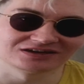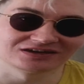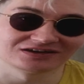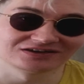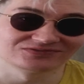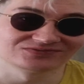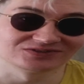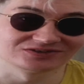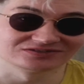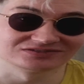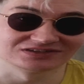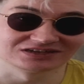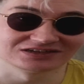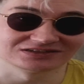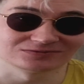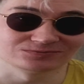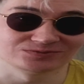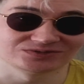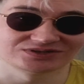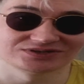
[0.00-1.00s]
After
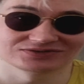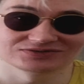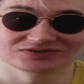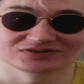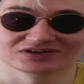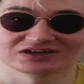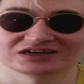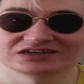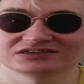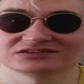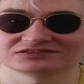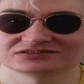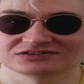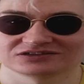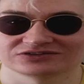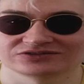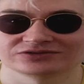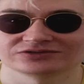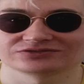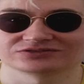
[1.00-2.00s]
that video, I
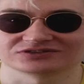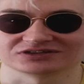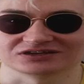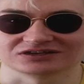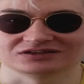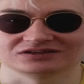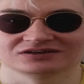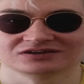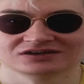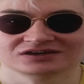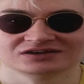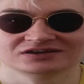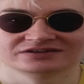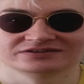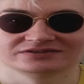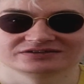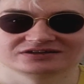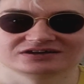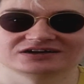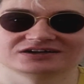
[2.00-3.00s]
thought that
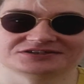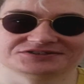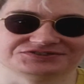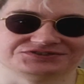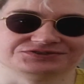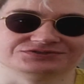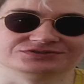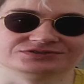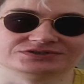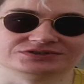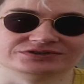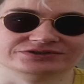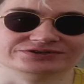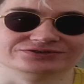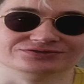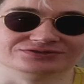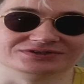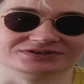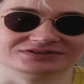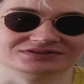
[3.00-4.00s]
I'll just
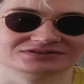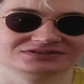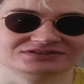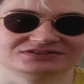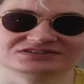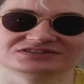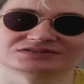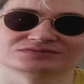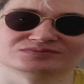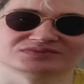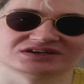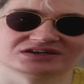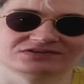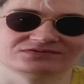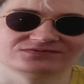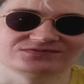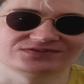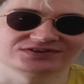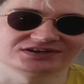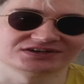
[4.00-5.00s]
do it. This
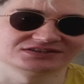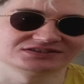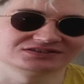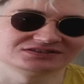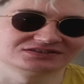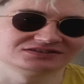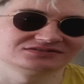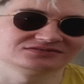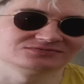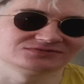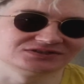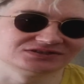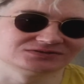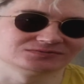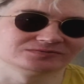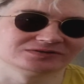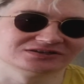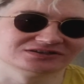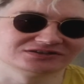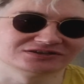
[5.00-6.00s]

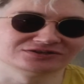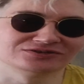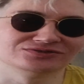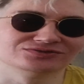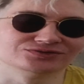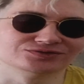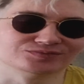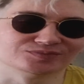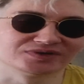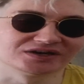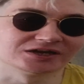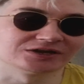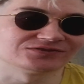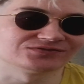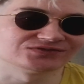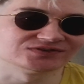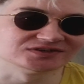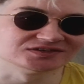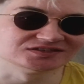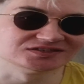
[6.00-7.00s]
Wendigoon man
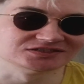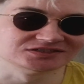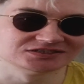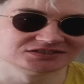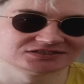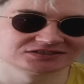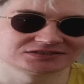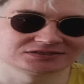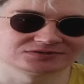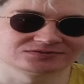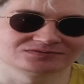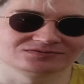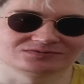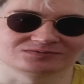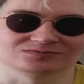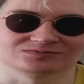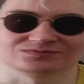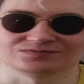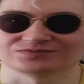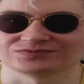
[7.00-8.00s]
faced his
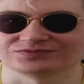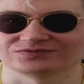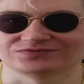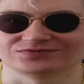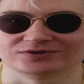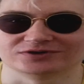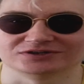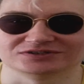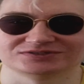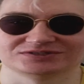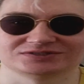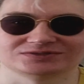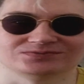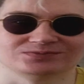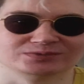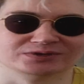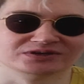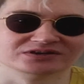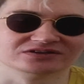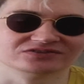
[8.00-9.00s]
first
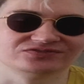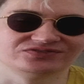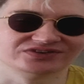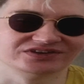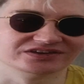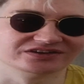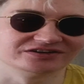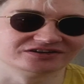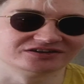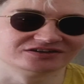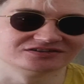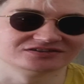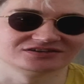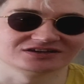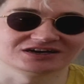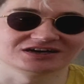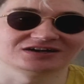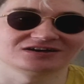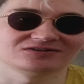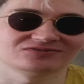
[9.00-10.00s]
fear,
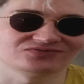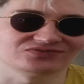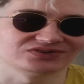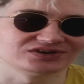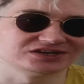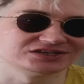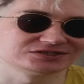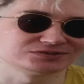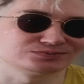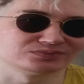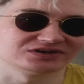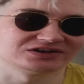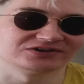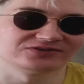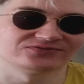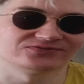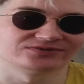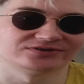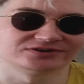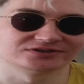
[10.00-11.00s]
I'll face
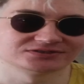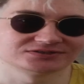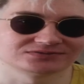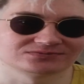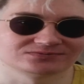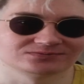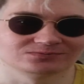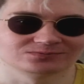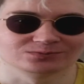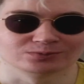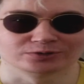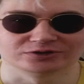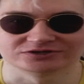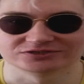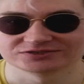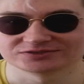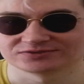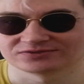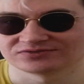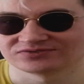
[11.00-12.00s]
my first
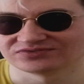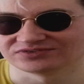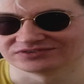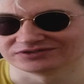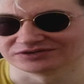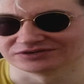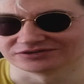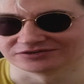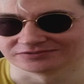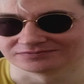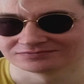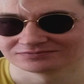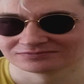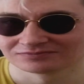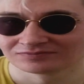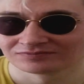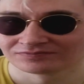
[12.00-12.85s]
worst fear.